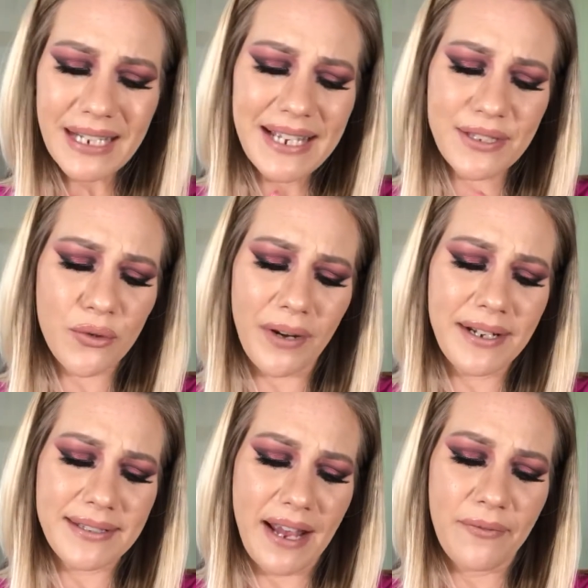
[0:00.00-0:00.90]
as
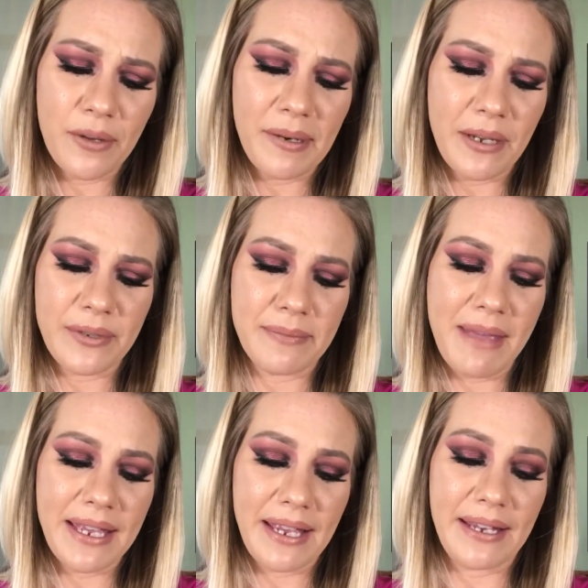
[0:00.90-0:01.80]
great as everybody was
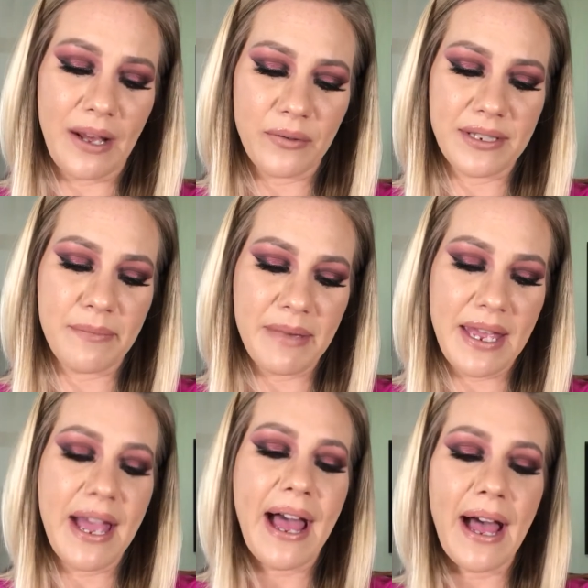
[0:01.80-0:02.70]
making it out to
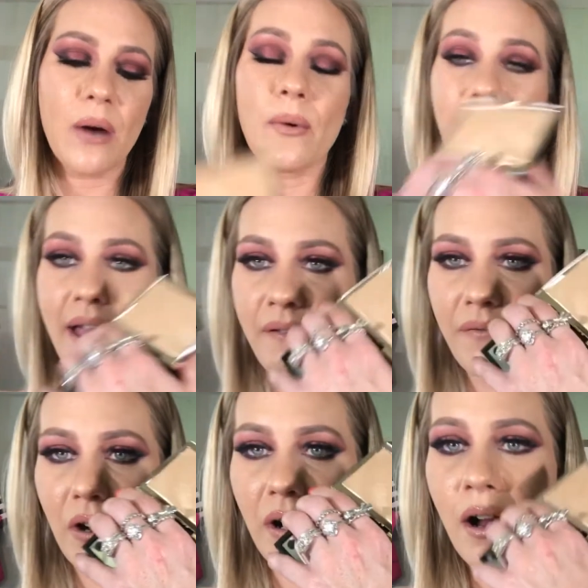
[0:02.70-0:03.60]
be.
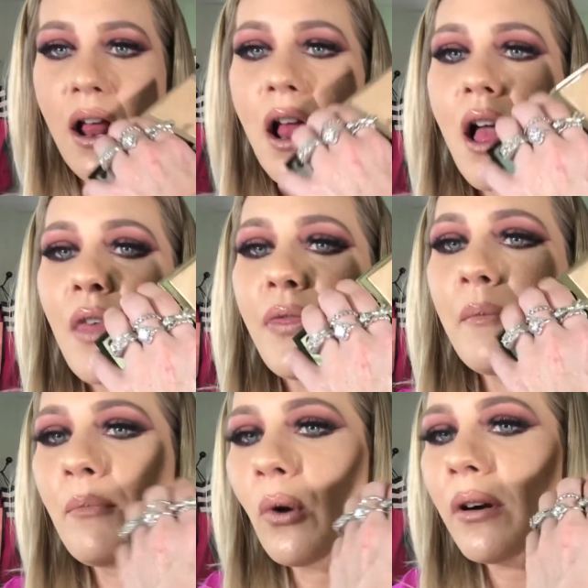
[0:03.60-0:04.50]
However,
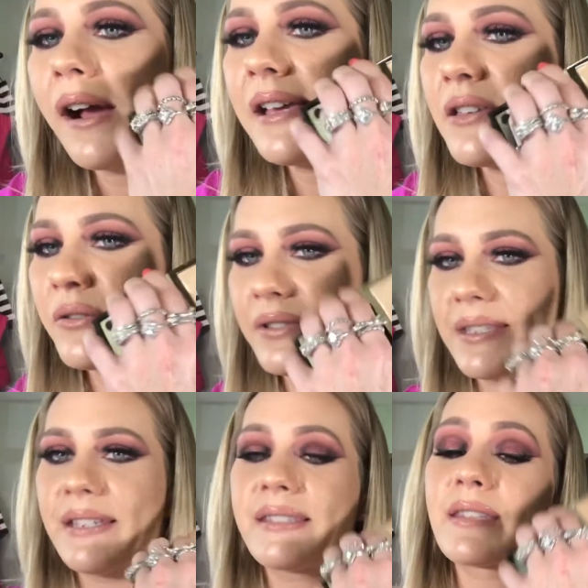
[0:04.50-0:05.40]
the more I use
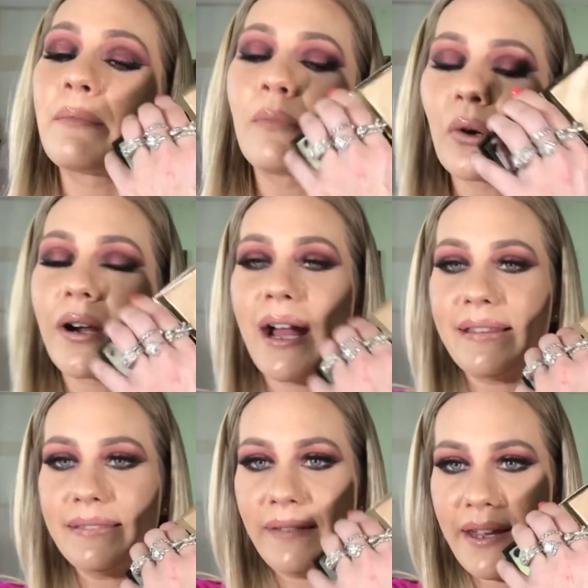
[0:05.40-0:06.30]
this, the more
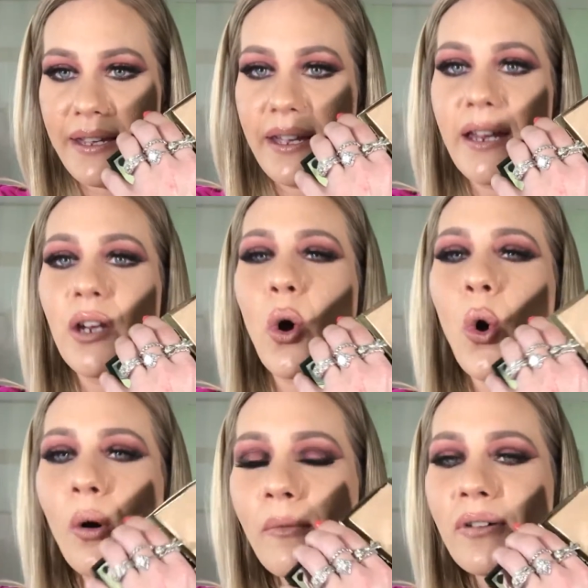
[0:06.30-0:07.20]
I like it. It
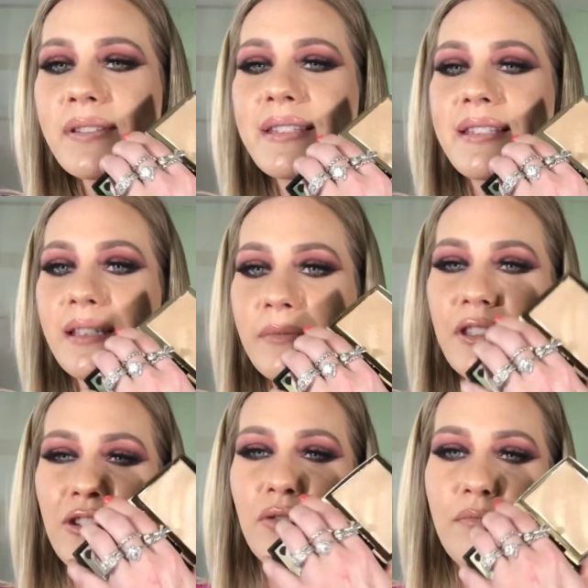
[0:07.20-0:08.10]
almost
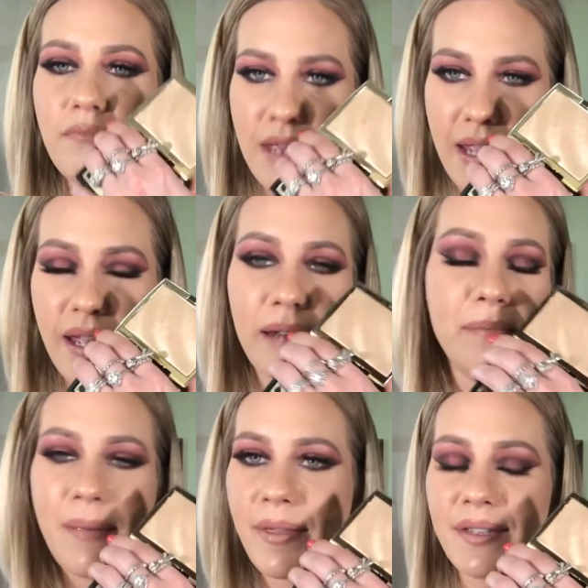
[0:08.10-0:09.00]
seems to me,
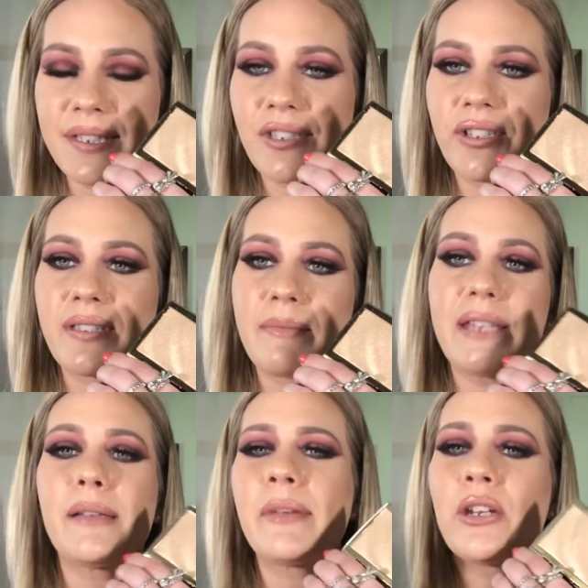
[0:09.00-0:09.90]
and maybe this is just
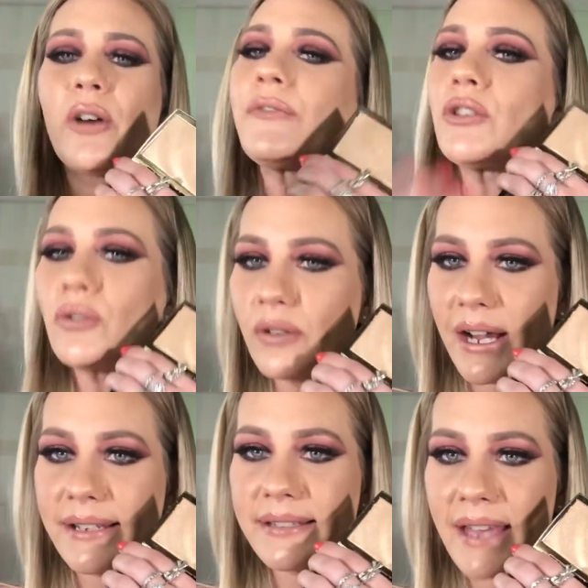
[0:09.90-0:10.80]
me, let me know if you
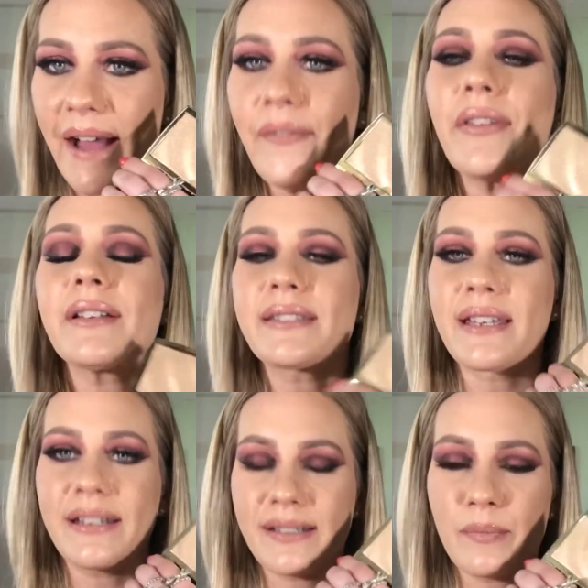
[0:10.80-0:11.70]
guys have this
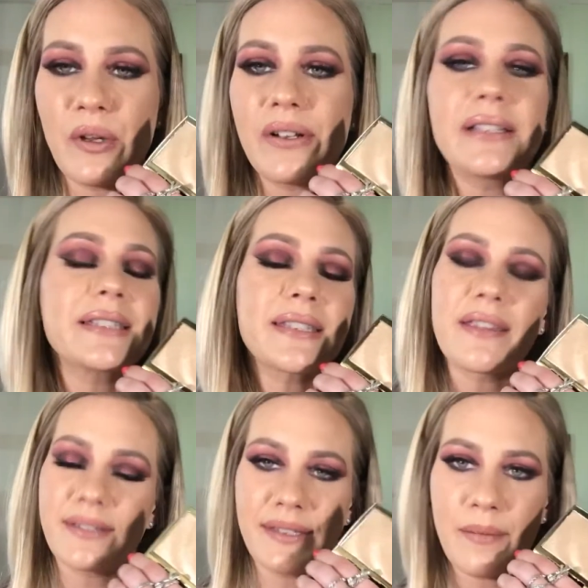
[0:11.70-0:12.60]
and experience
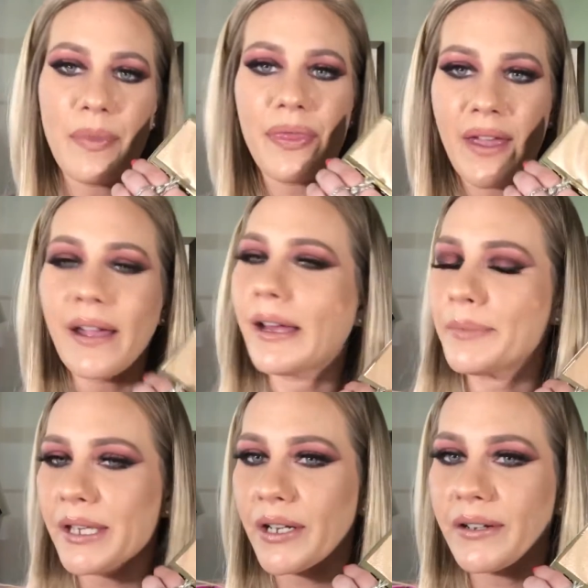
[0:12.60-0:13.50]
the same thing. I'd
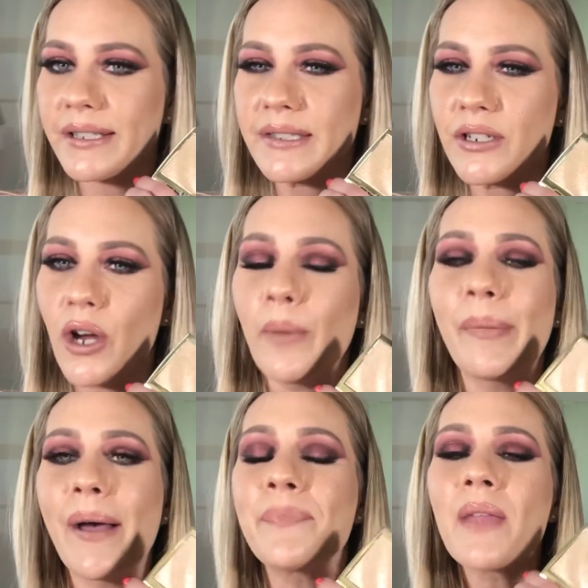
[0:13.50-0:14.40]
be curious to know. But